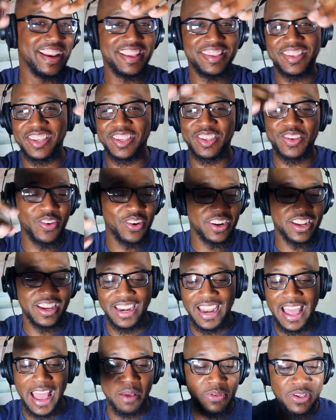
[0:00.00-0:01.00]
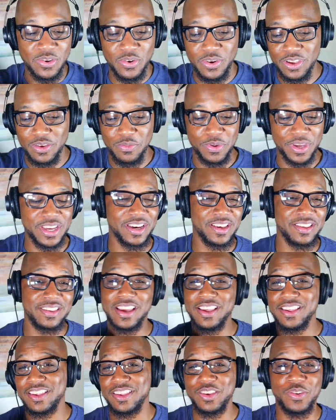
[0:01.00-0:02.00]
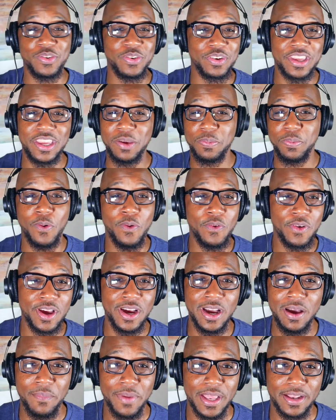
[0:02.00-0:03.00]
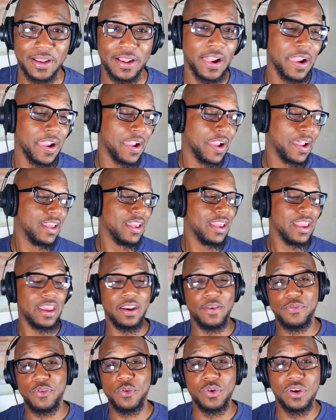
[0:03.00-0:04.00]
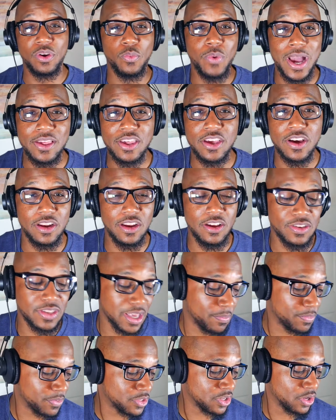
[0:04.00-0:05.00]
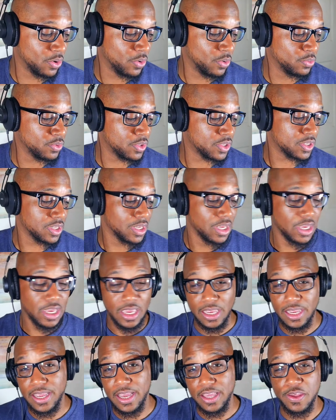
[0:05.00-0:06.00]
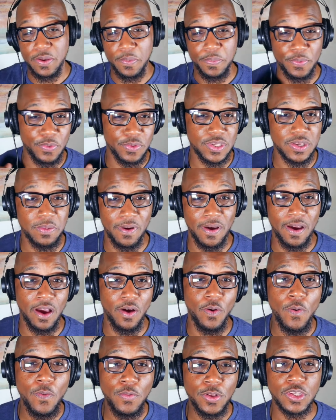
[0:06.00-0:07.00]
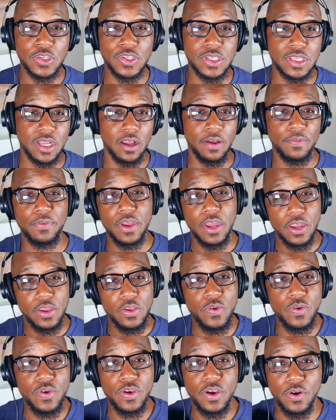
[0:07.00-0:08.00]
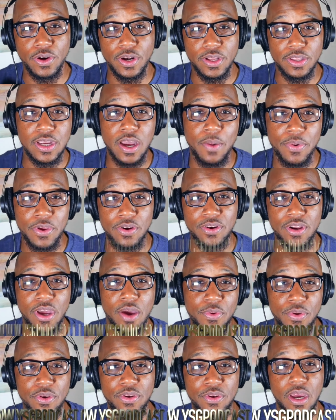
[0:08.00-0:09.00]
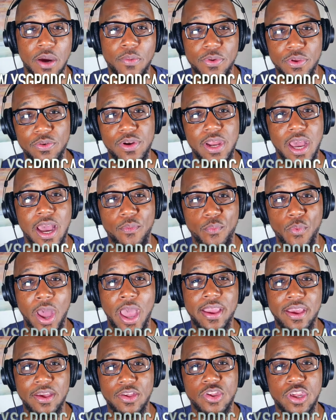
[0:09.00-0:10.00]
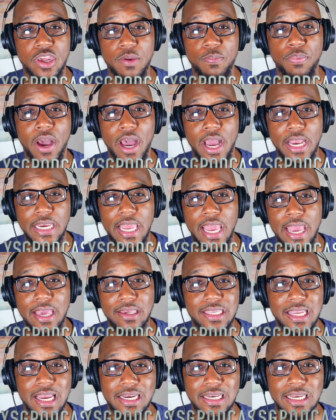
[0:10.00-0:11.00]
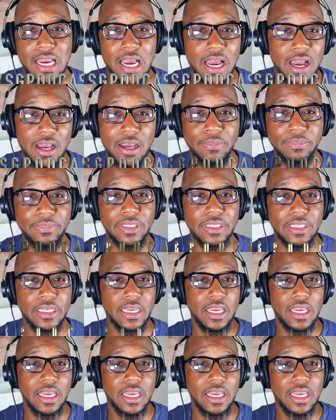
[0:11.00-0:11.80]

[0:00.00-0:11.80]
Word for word: it's just going to collapse on you because they're just going to keep on coming. And if you want to watch all those episodes and catch up on some of our older stuff, you can go to www.ysgpodcast.com.